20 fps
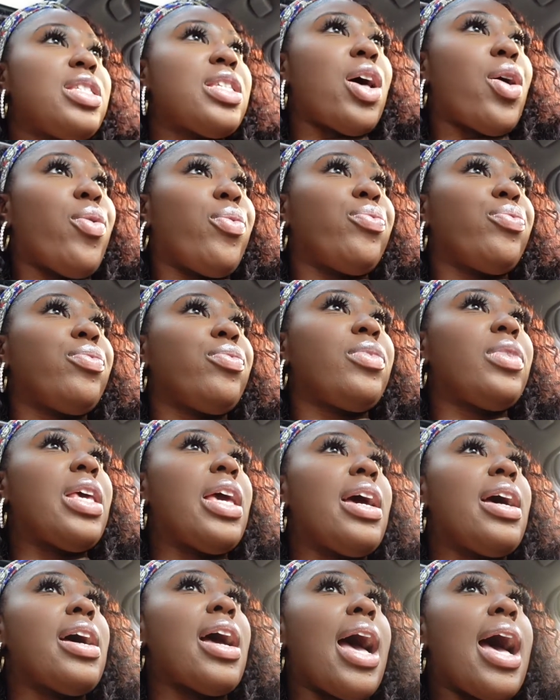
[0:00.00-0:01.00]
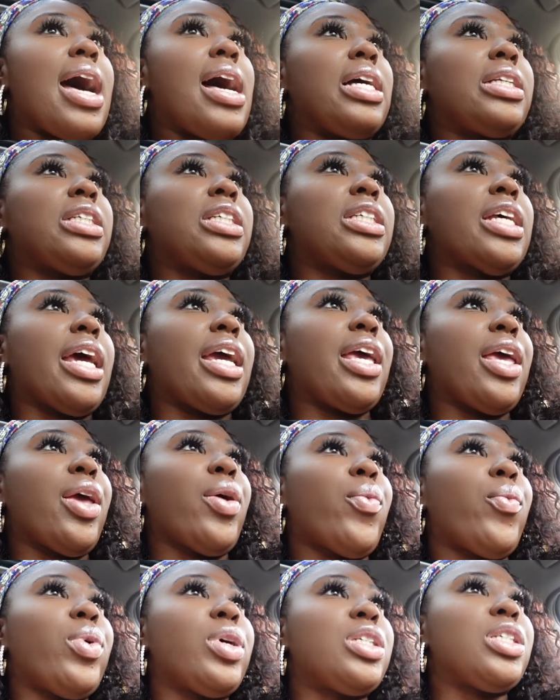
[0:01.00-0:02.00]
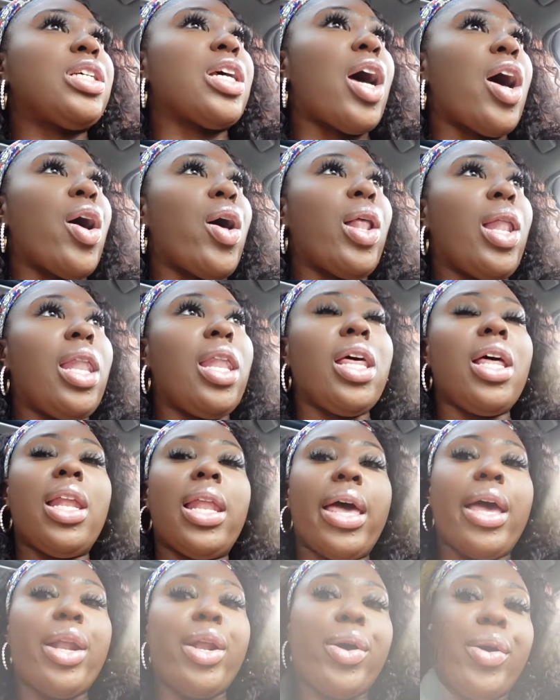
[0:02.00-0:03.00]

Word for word: So yeah, I'll check in with y'all a little later.